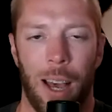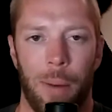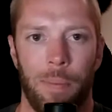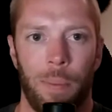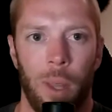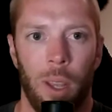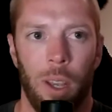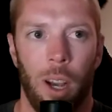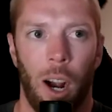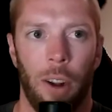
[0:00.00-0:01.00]
no. them,
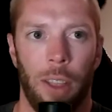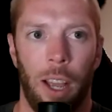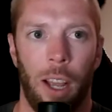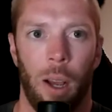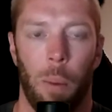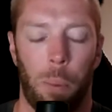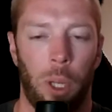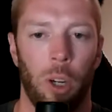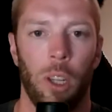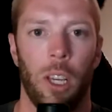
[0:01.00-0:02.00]
are they
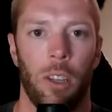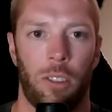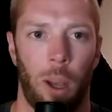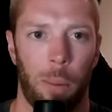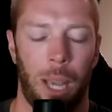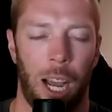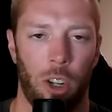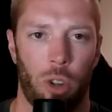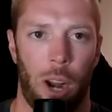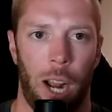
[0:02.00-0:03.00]
purely a
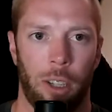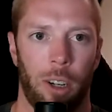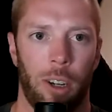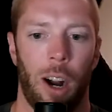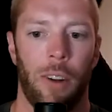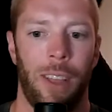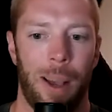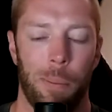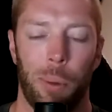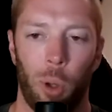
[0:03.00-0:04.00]
subcontractor? Are
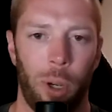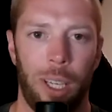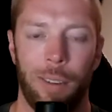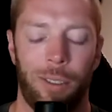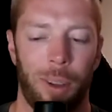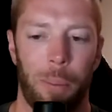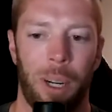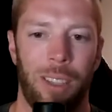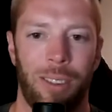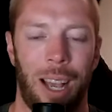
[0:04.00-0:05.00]
they employee of
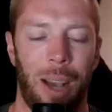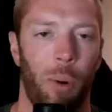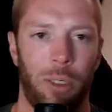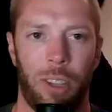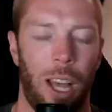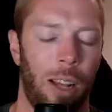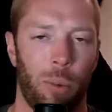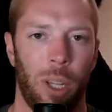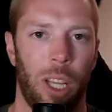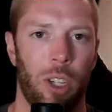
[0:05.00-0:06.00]
somebody's? What's
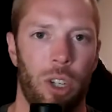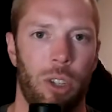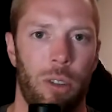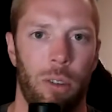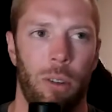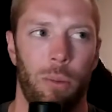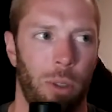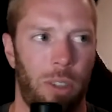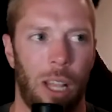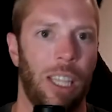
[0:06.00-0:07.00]
that relation?
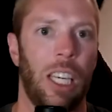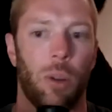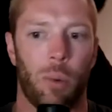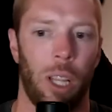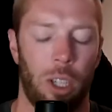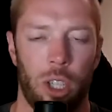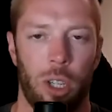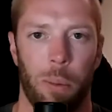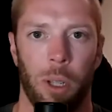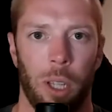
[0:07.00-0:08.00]
What's so, that
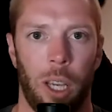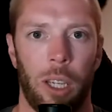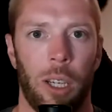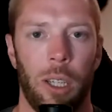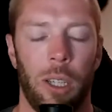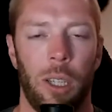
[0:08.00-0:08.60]
relationship look like?